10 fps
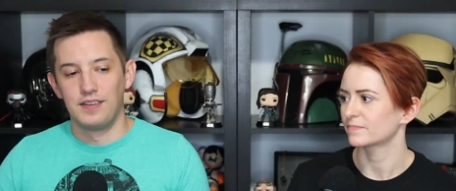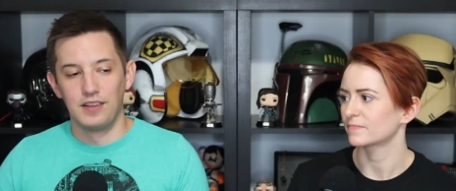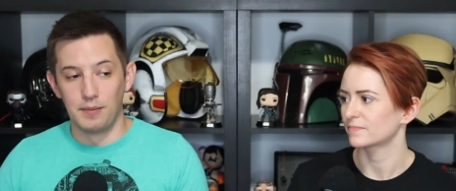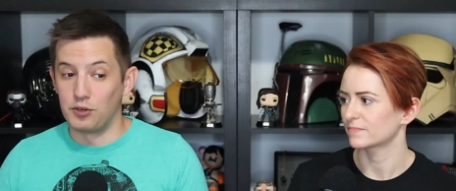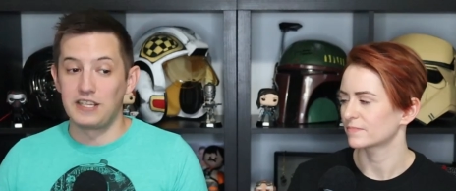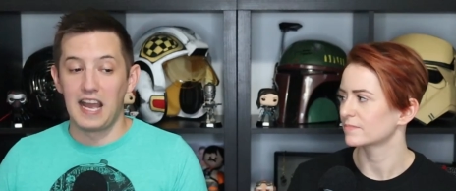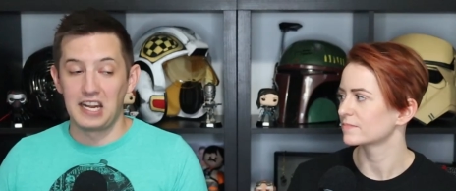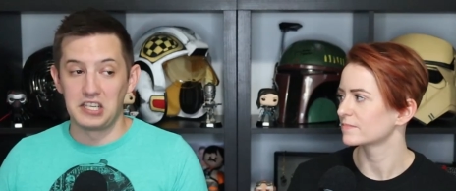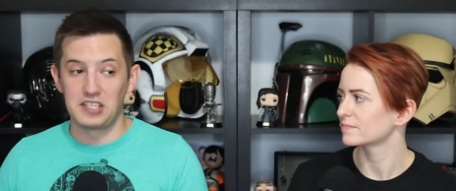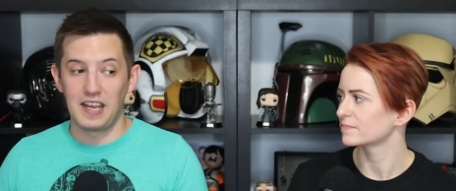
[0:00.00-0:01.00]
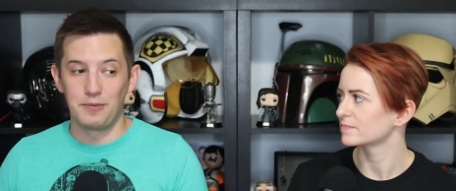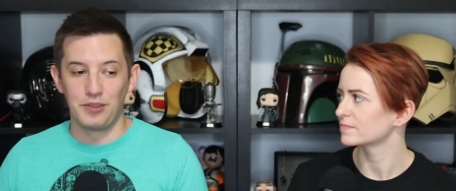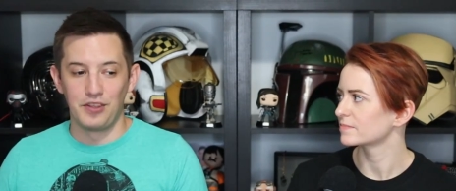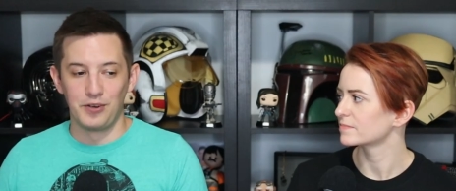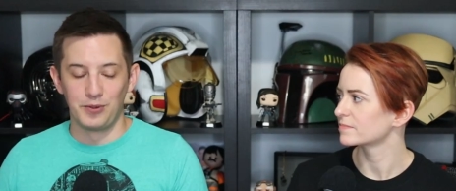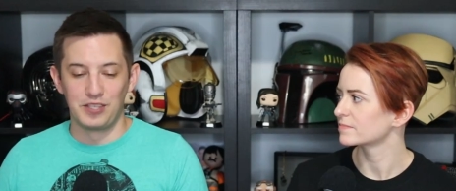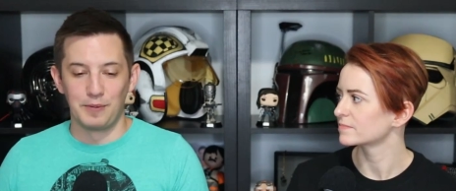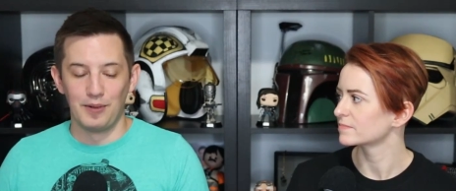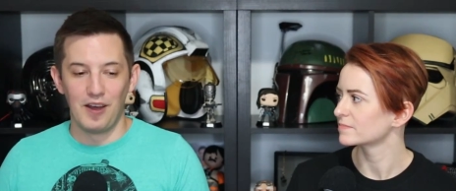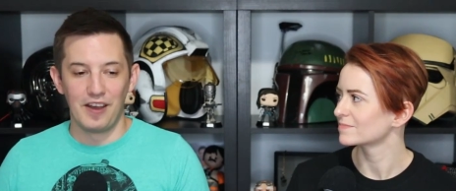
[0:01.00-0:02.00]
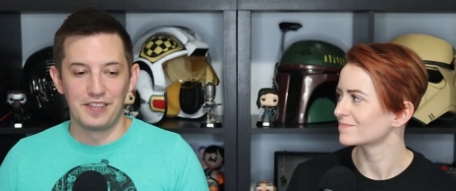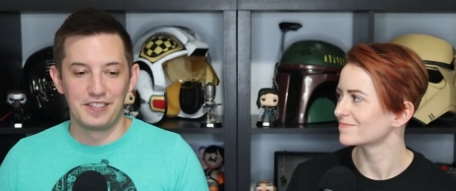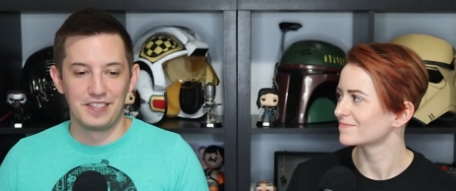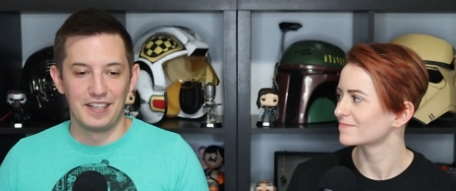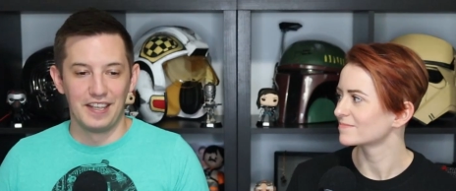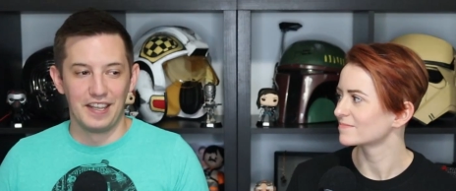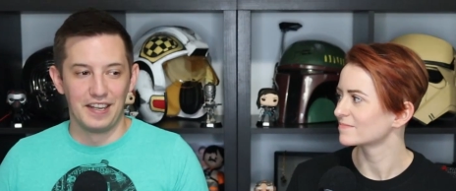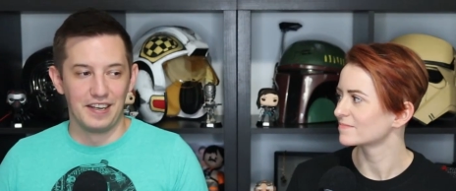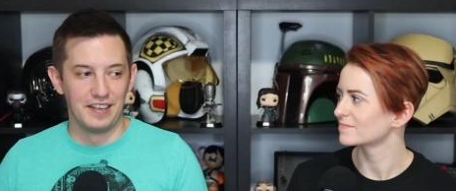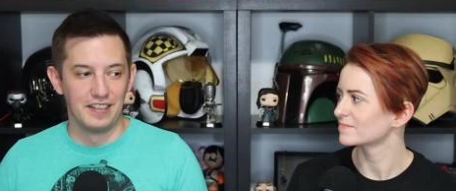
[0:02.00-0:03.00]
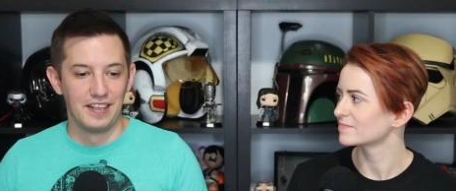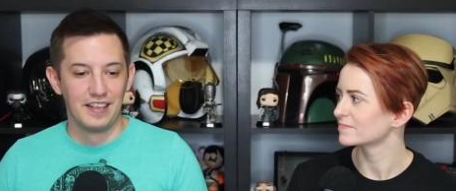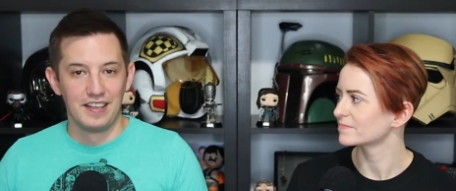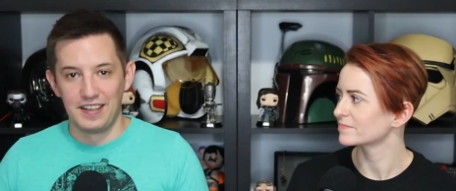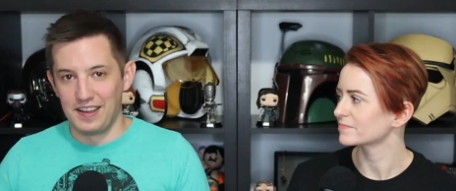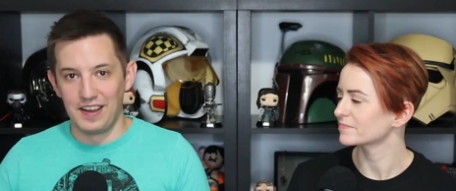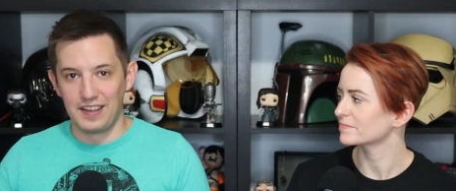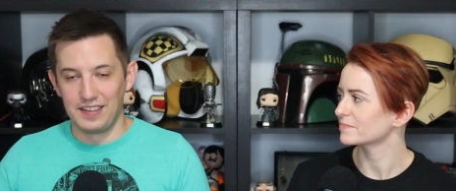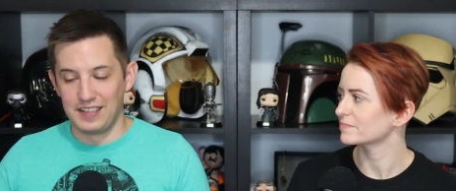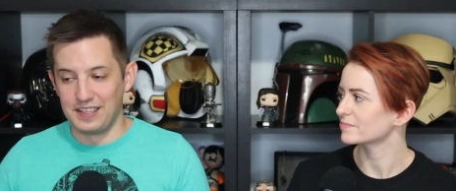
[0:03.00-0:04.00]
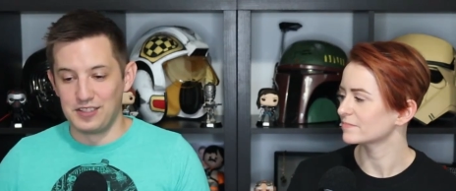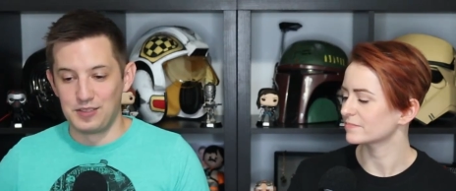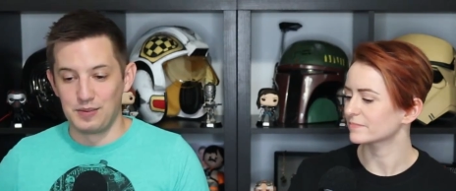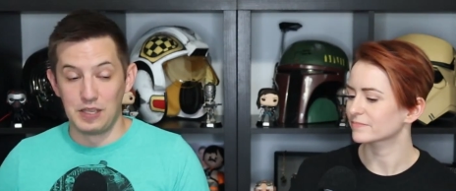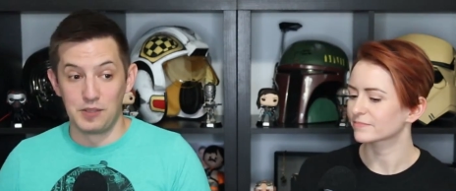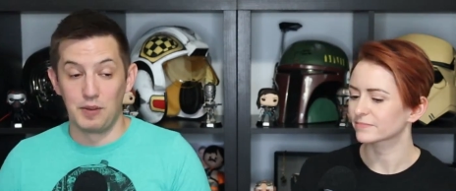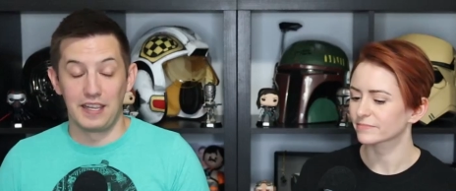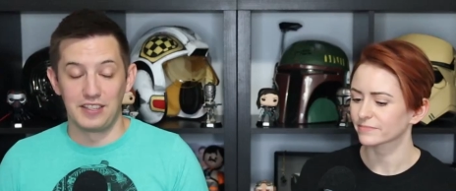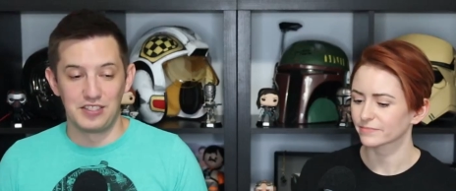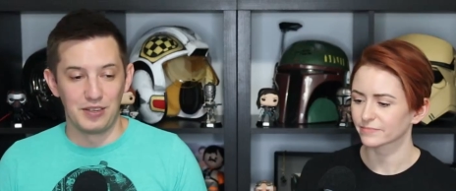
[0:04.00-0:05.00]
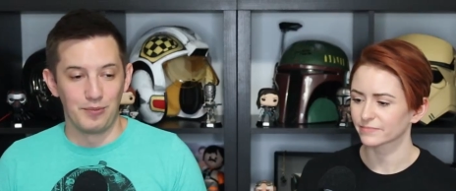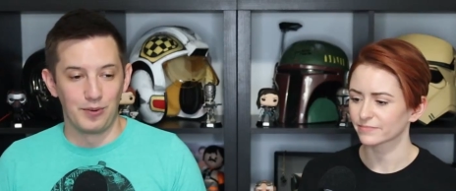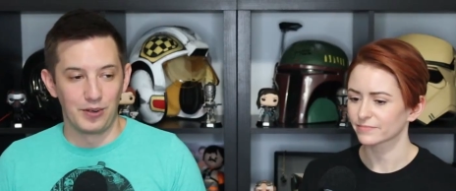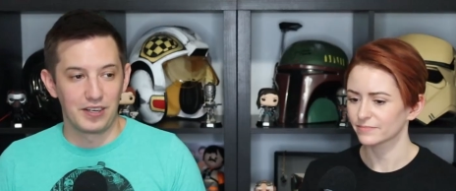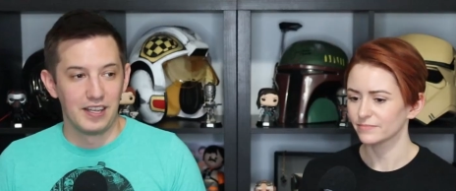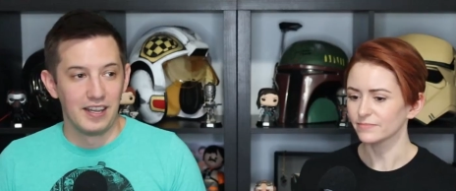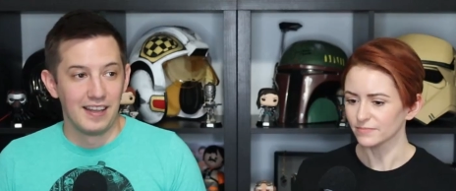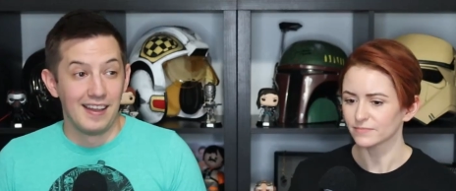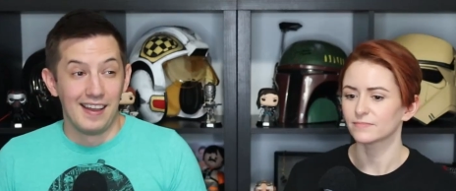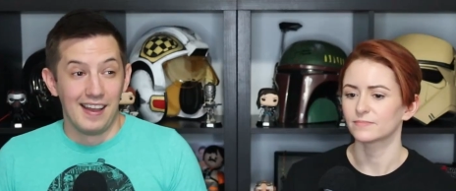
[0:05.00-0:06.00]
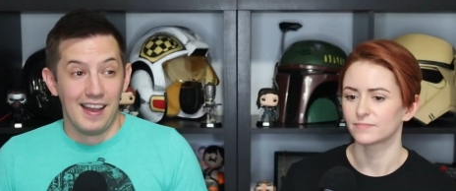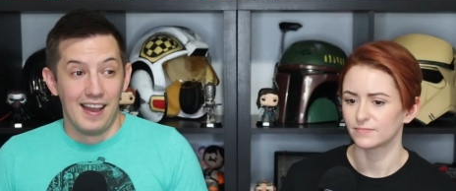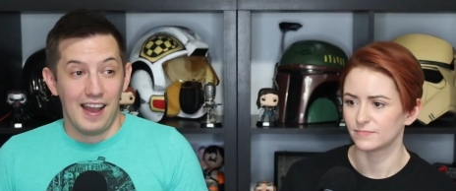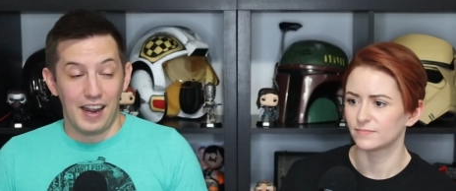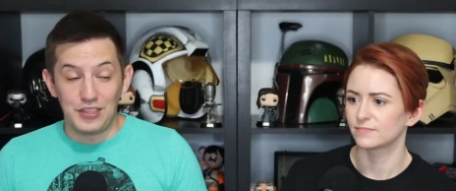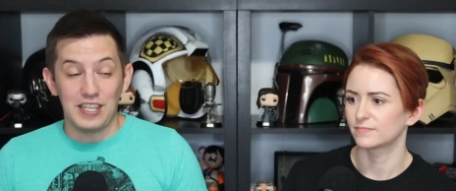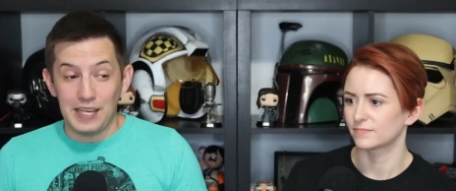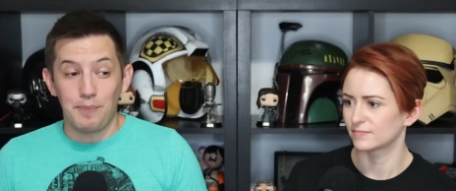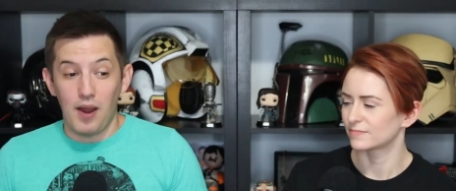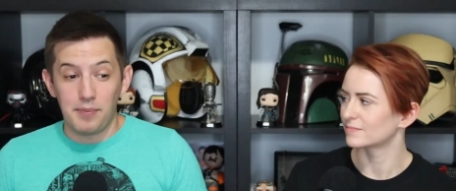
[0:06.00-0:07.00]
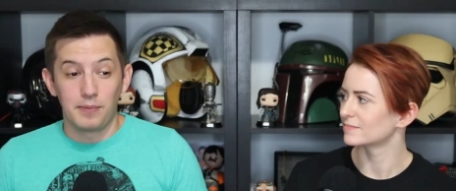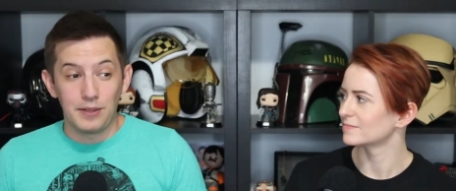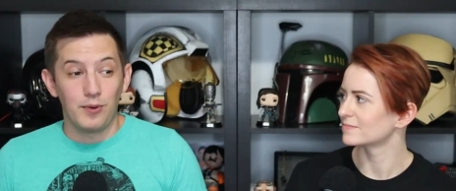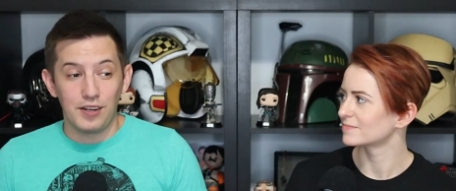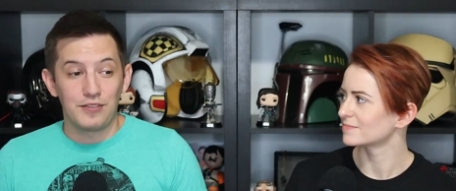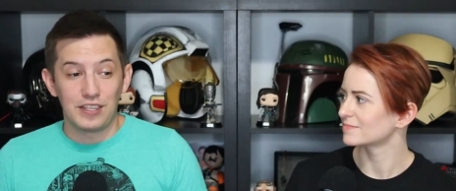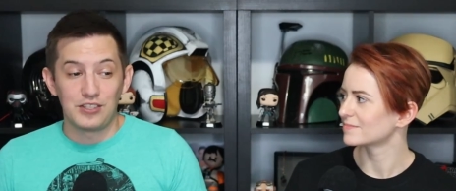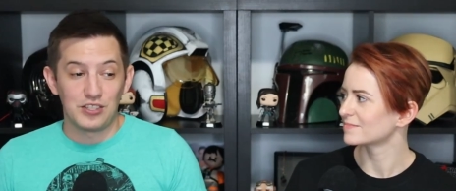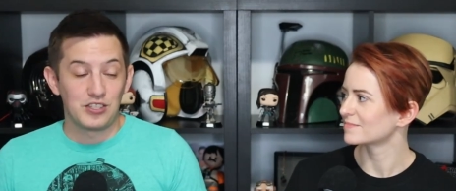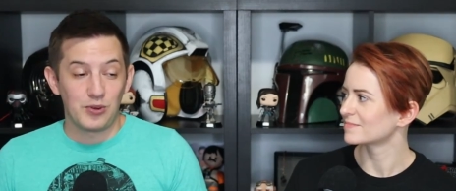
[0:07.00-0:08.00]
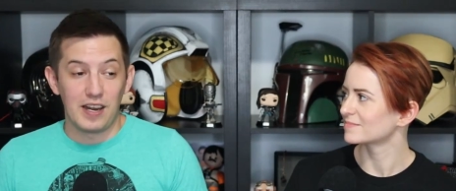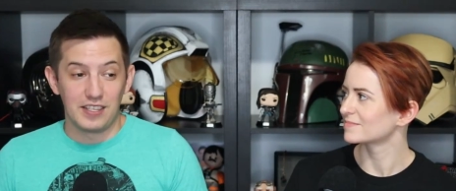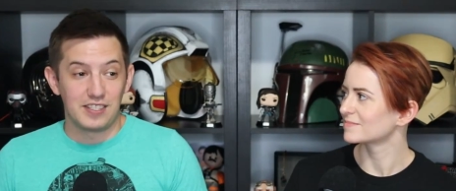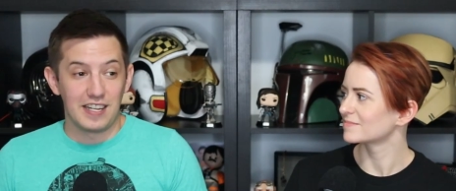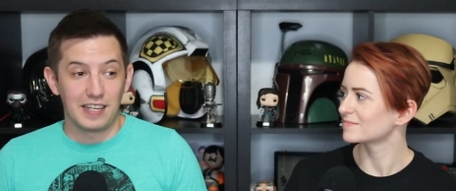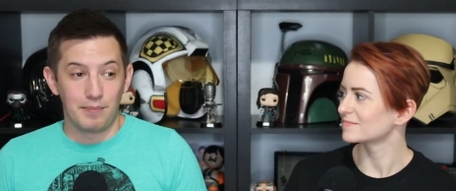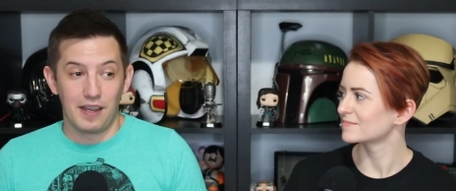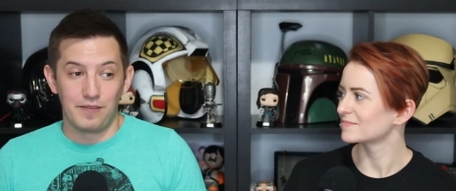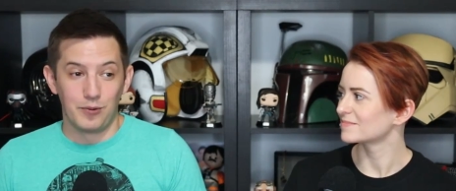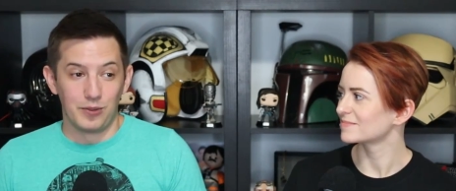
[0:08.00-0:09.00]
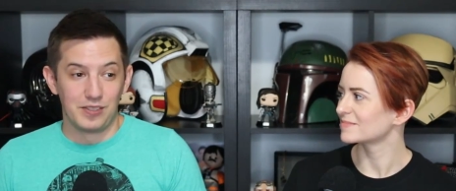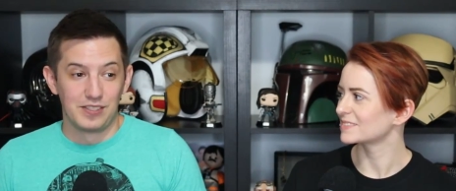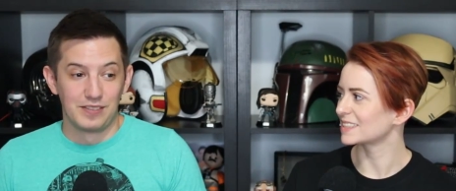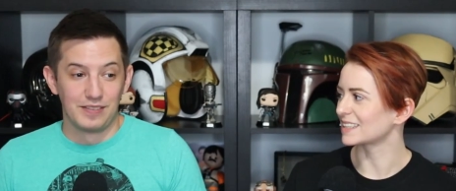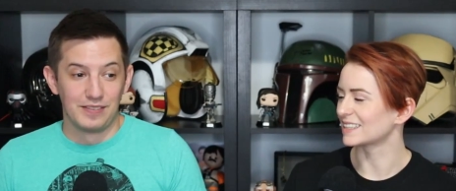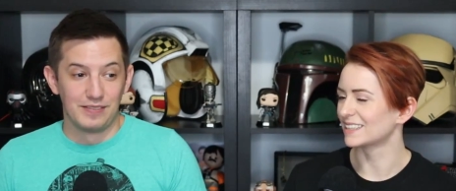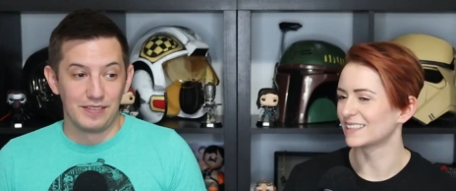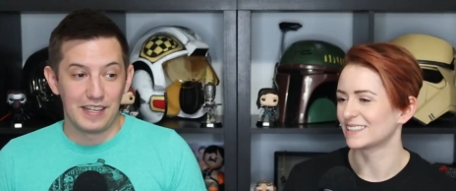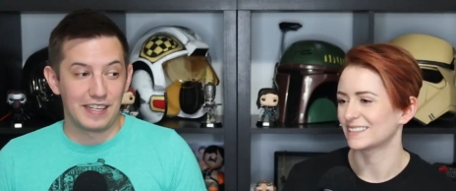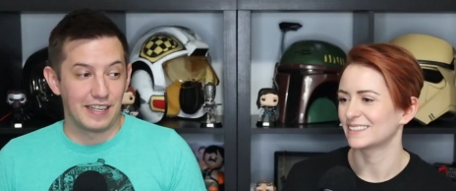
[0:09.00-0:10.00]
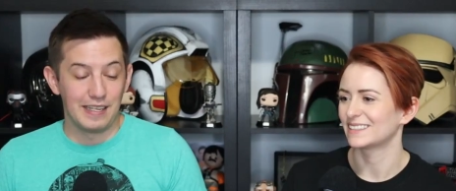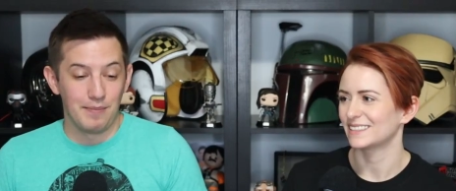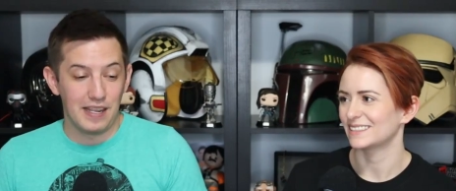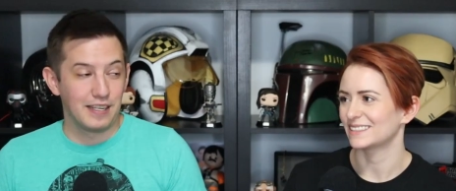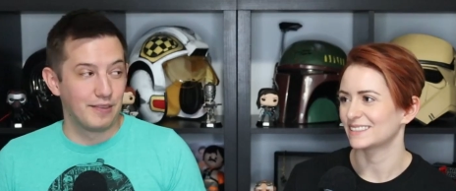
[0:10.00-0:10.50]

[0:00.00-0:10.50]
Speaker 1: liberty hadn't died with thunderous applause and his plans didn't work, I think he probably would have then just tried to take it by force. Like, he may